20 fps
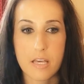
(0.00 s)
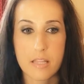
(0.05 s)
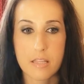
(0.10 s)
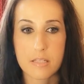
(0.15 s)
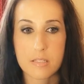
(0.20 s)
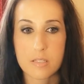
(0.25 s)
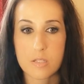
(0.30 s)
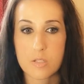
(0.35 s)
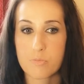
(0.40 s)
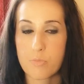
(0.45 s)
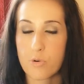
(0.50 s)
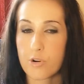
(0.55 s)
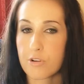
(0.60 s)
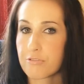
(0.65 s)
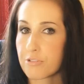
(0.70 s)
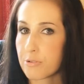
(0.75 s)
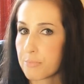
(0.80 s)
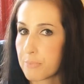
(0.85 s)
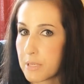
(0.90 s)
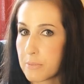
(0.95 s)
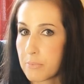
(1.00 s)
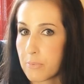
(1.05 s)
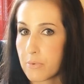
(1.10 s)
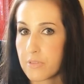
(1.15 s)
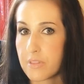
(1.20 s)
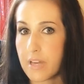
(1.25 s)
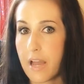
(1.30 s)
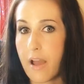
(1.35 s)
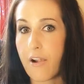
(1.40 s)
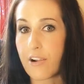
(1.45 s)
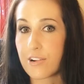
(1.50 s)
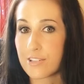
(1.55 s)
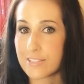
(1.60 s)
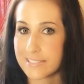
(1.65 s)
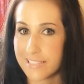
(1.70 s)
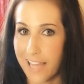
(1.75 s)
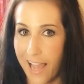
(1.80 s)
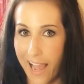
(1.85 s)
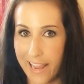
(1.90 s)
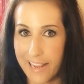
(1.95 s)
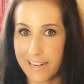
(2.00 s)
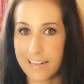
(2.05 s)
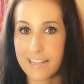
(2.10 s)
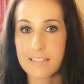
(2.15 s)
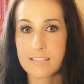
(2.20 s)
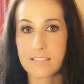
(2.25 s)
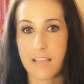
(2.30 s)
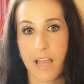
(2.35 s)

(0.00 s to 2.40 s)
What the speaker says: This is more for people that are dieting